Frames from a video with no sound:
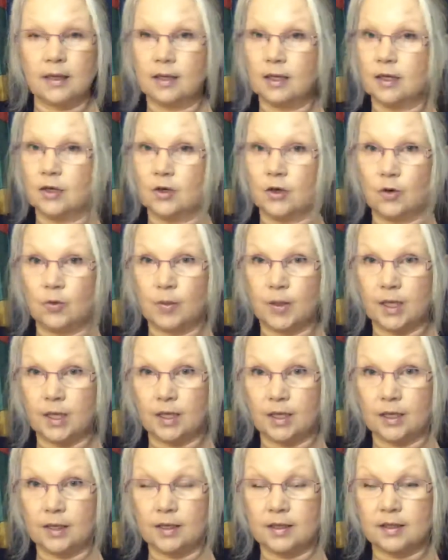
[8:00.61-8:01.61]
that
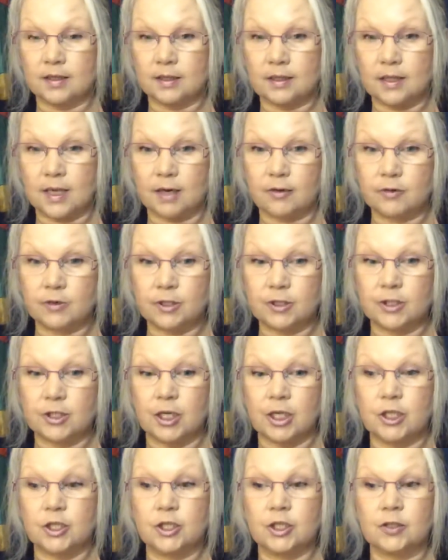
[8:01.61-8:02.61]
nobody is allowed to
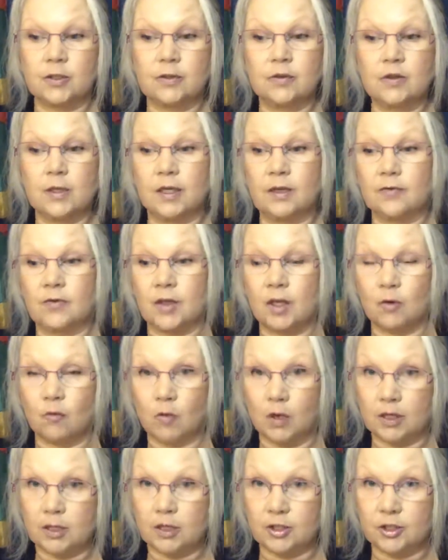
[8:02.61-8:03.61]
judge you, and if they
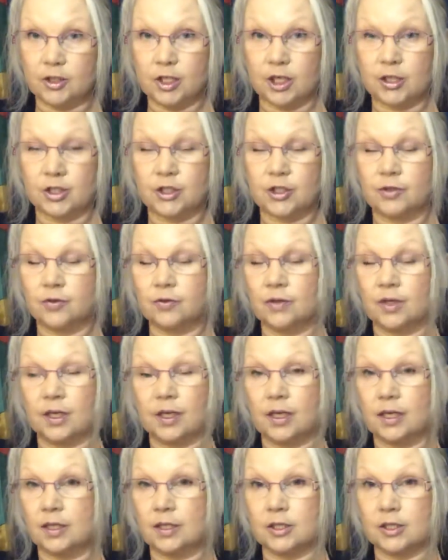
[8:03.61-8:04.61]
want to judge you, they
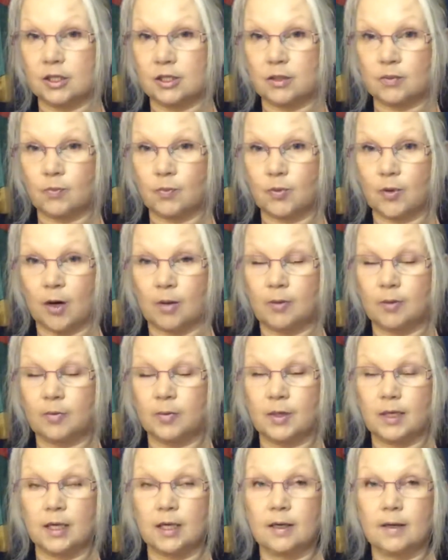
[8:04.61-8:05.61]
can just
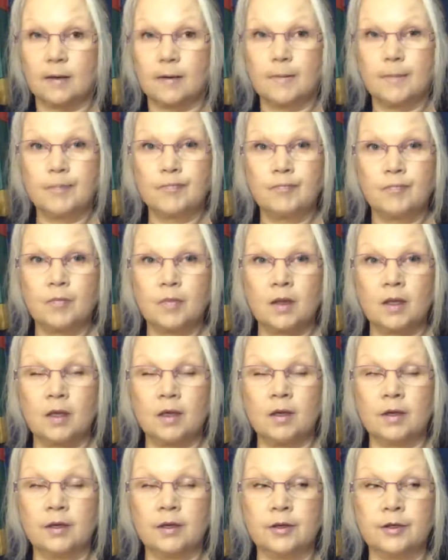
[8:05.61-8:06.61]
probably,
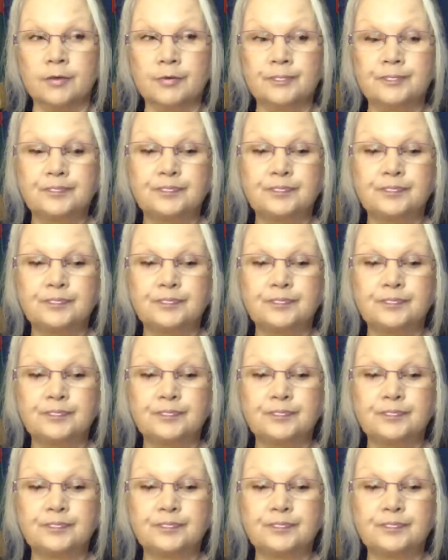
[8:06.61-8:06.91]
you know,